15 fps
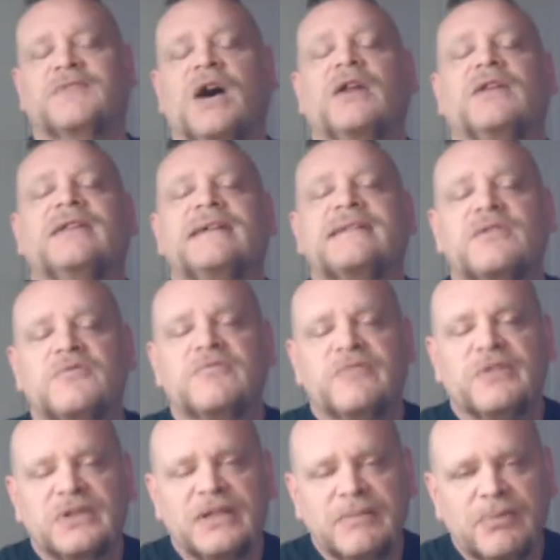On a less
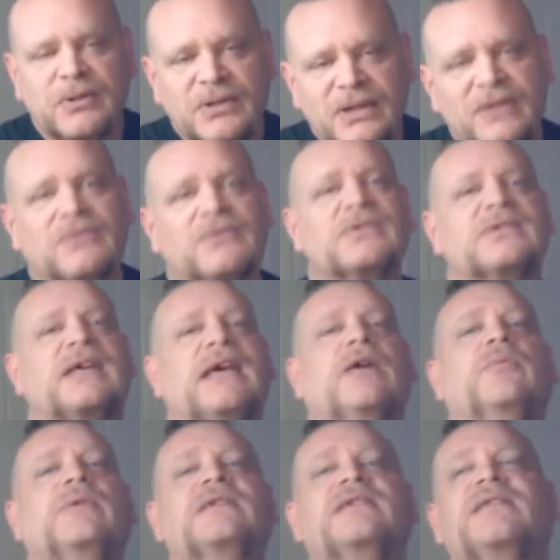overtly political
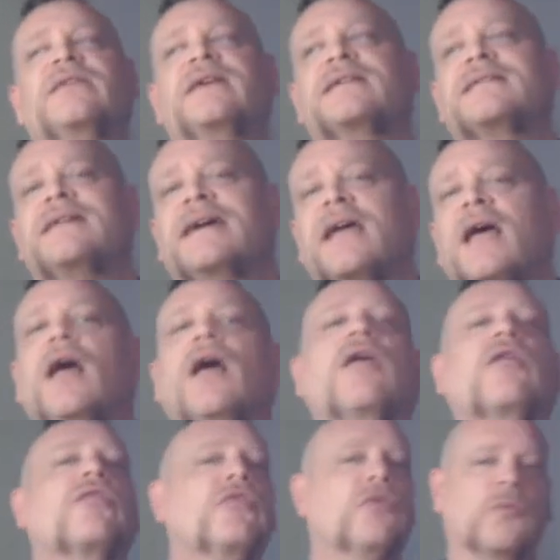scale, we see things like
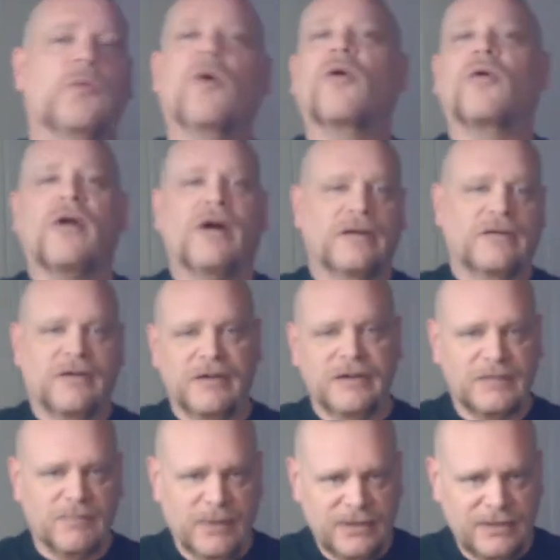the war on
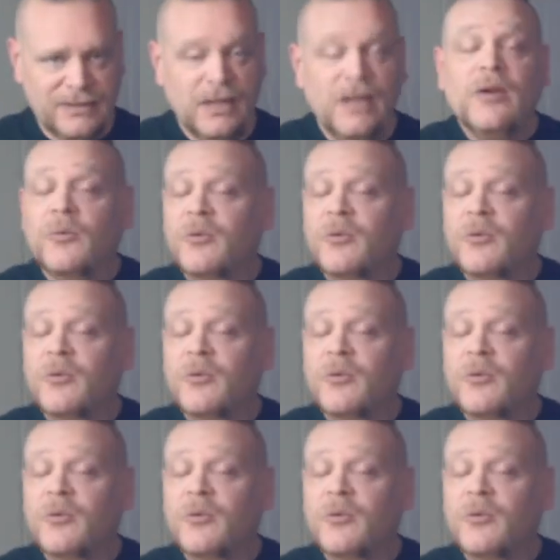Christmas,